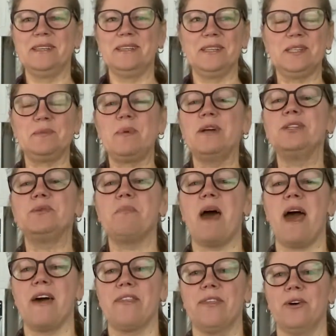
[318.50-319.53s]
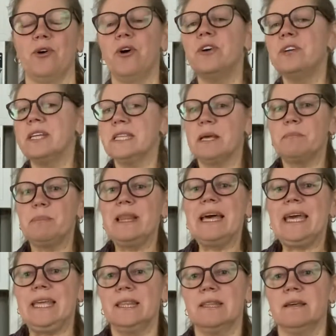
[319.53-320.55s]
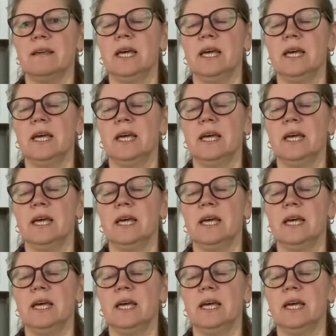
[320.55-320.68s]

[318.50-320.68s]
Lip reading: sponge bath, or in a plane.